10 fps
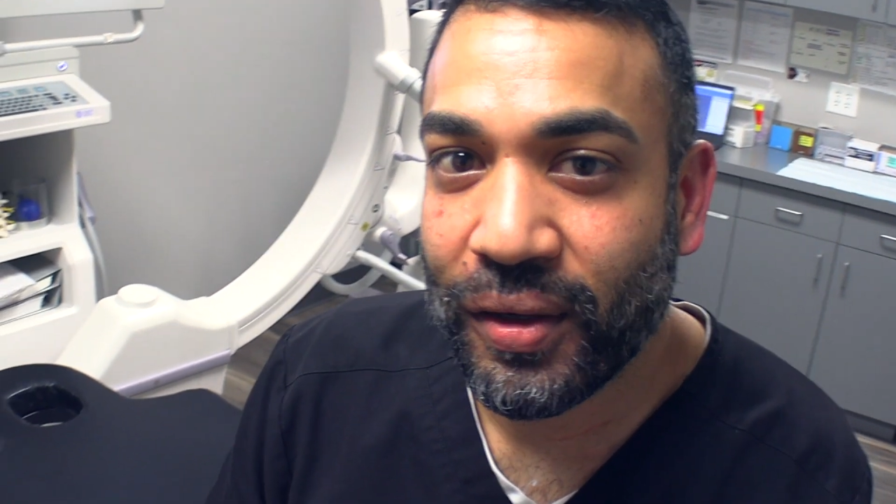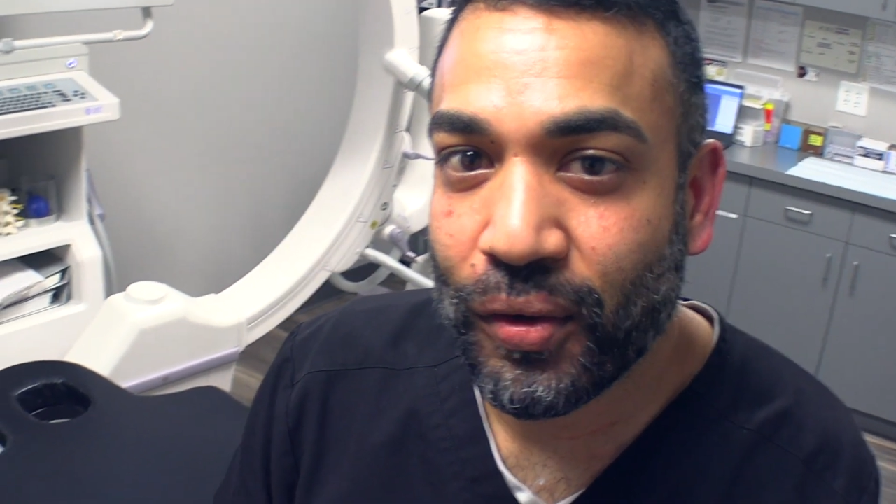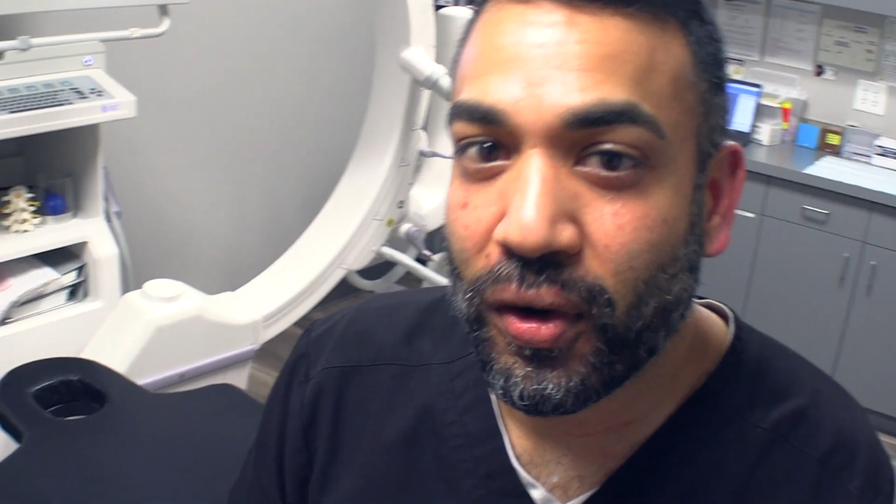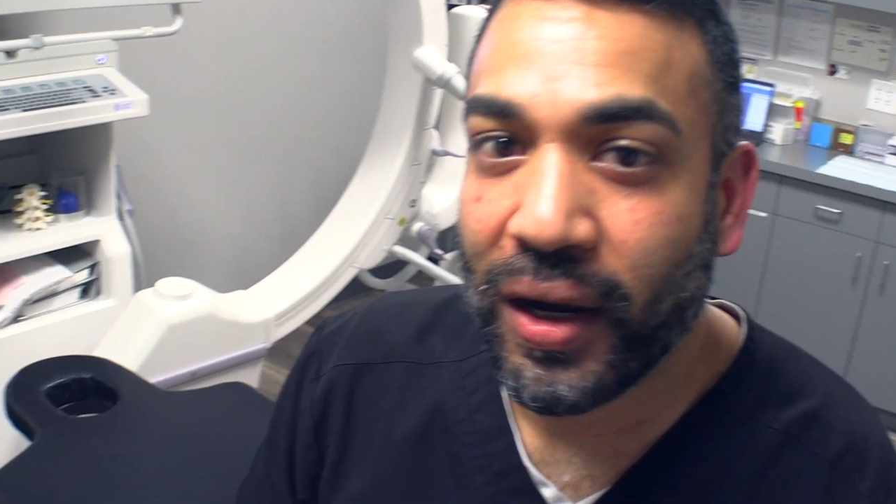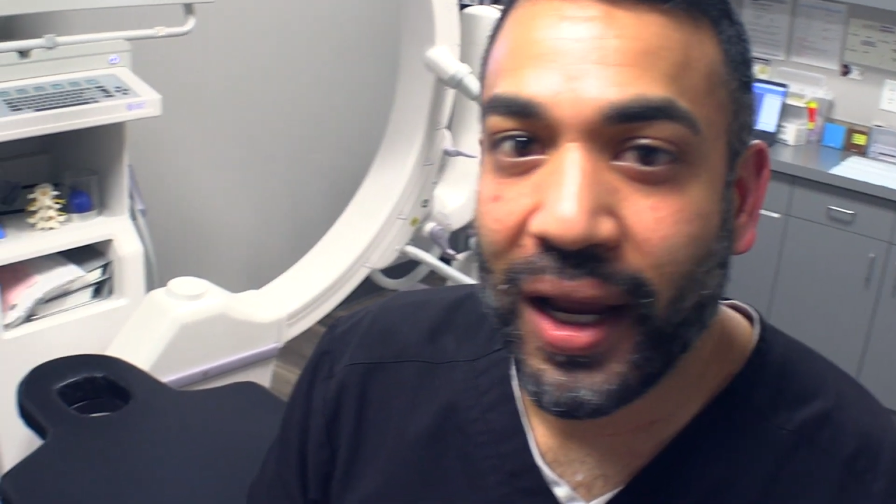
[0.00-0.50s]

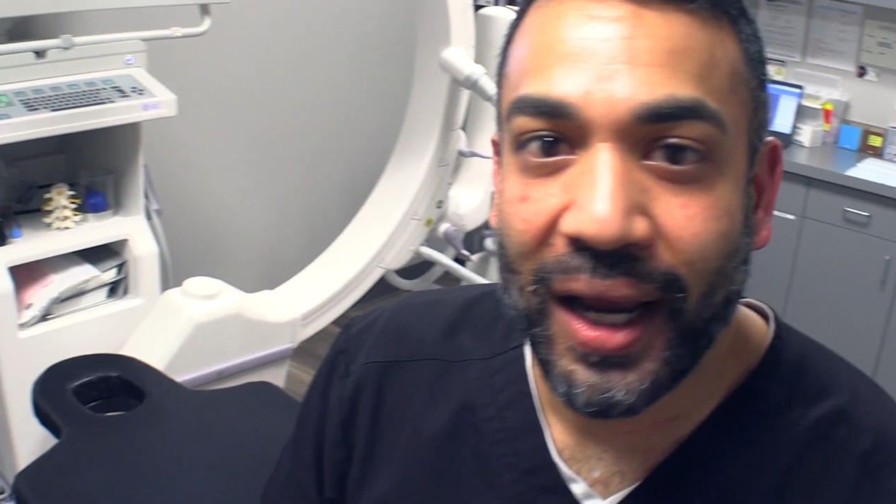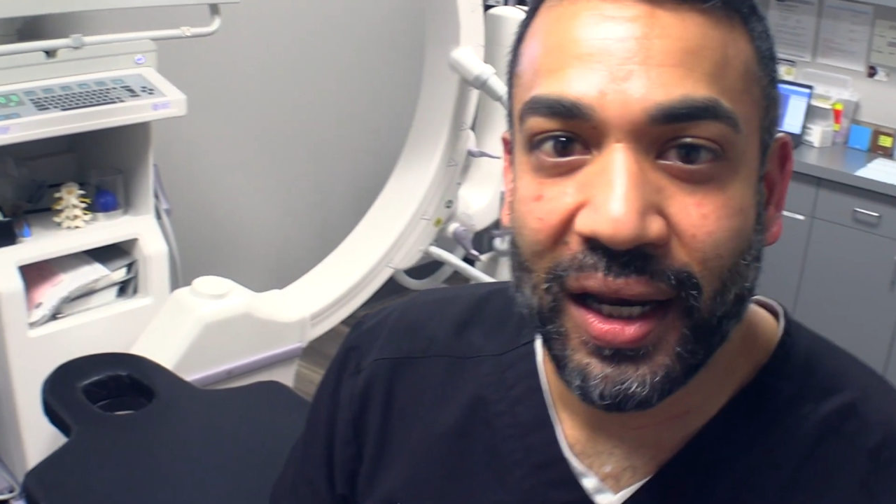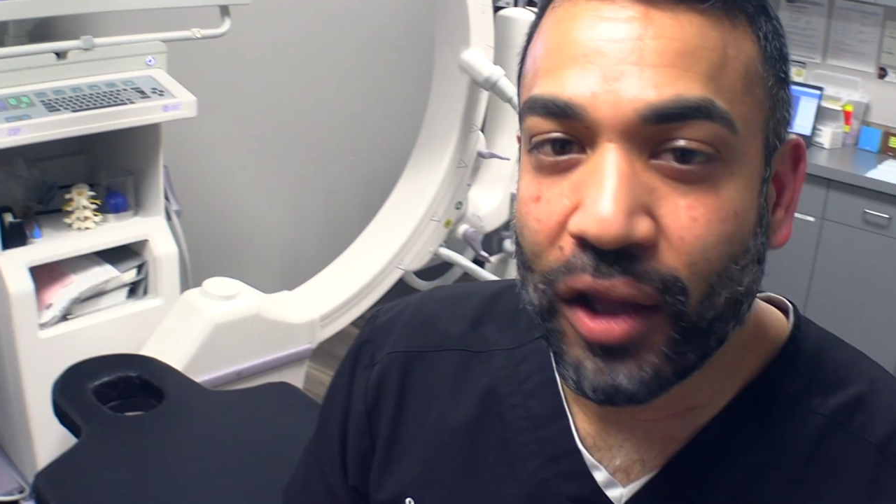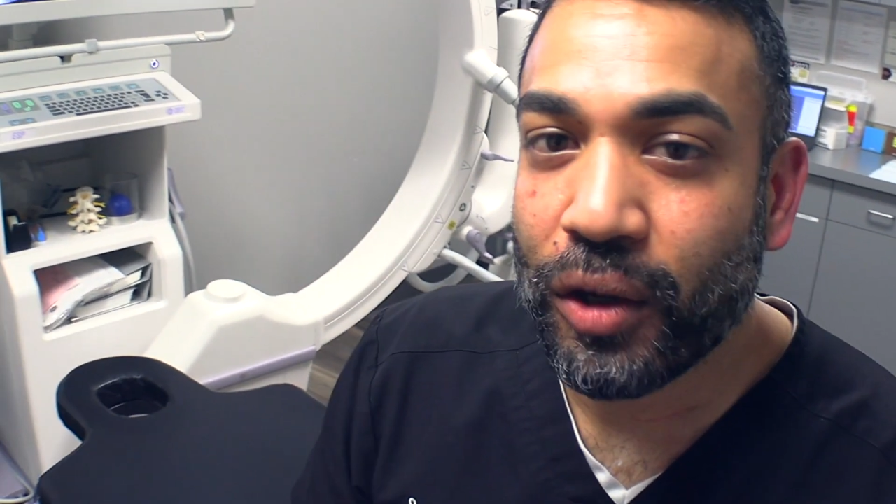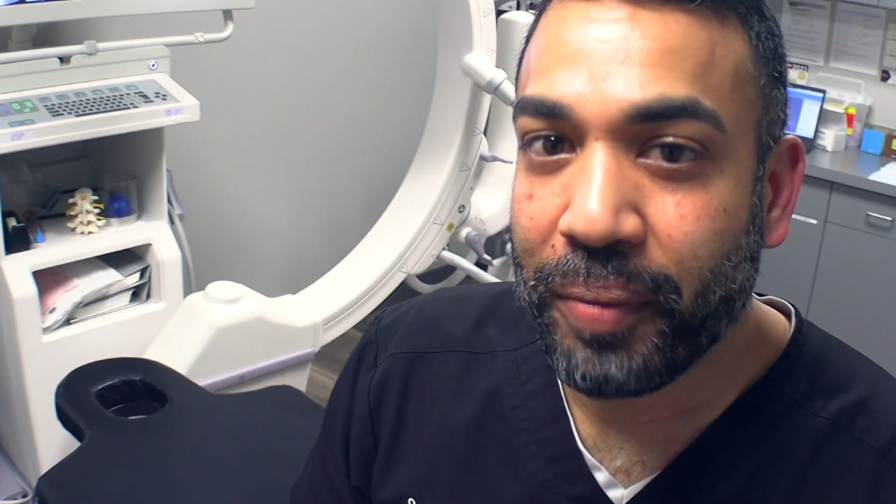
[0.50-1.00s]
or
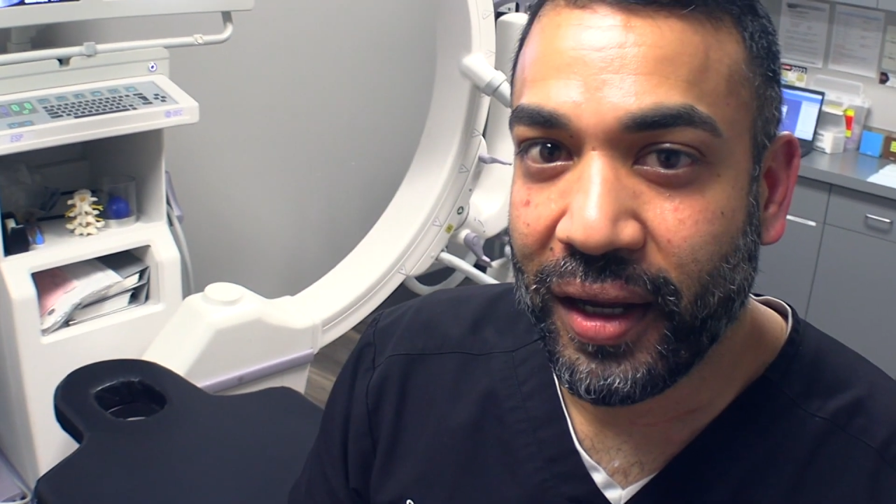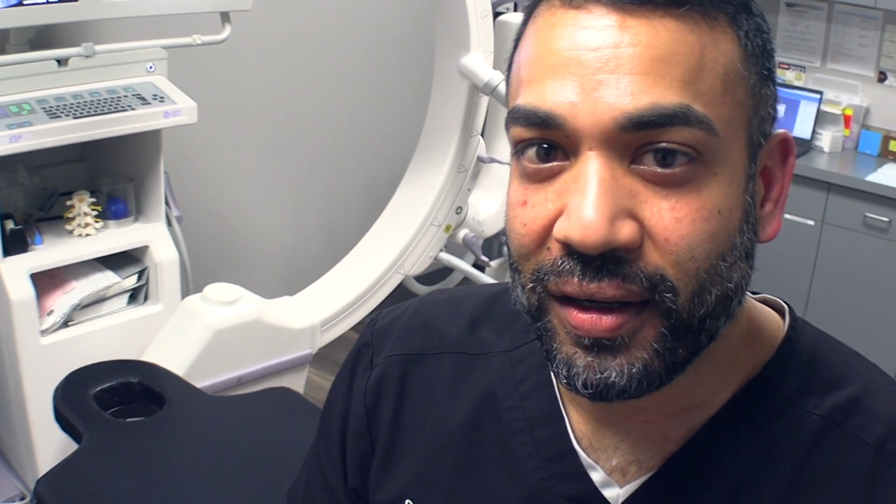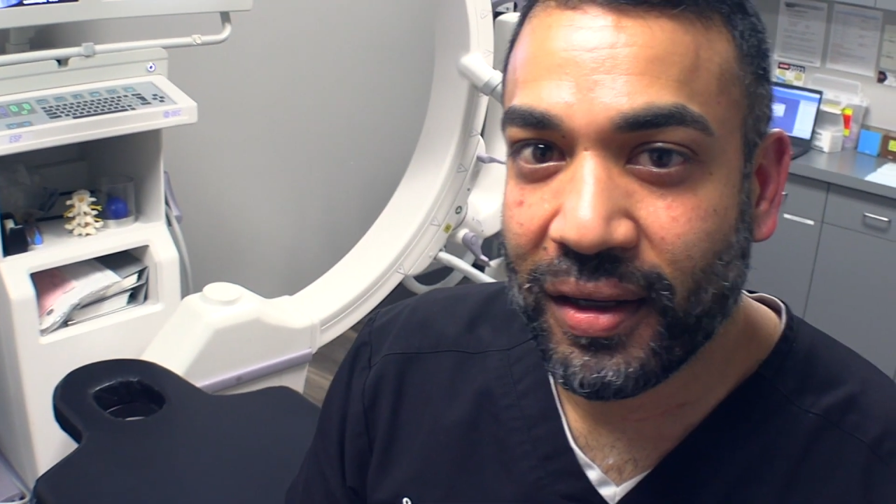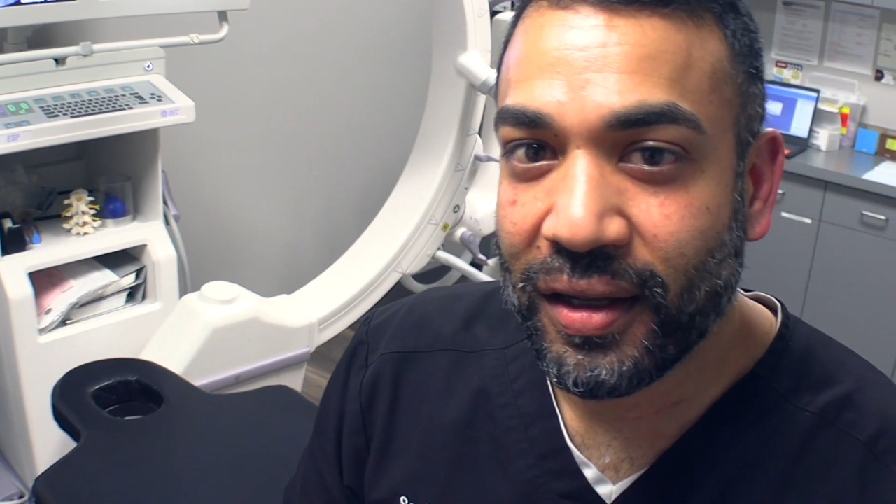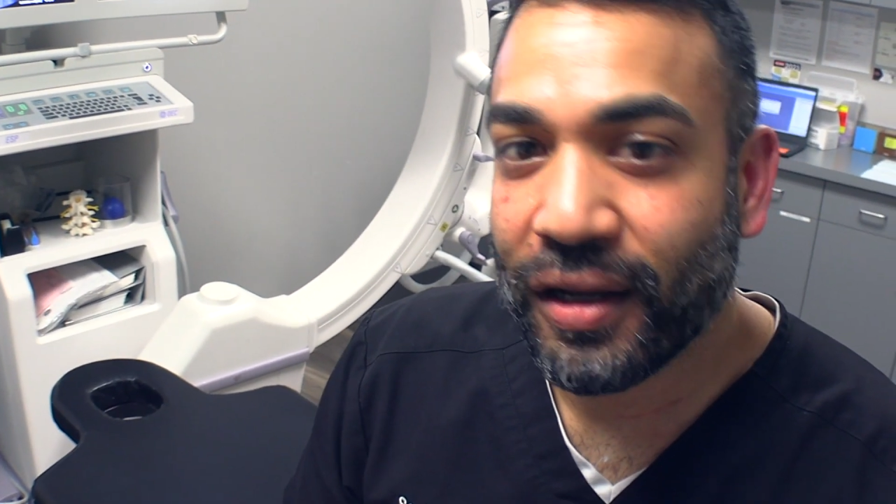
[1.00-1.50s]
any other pain,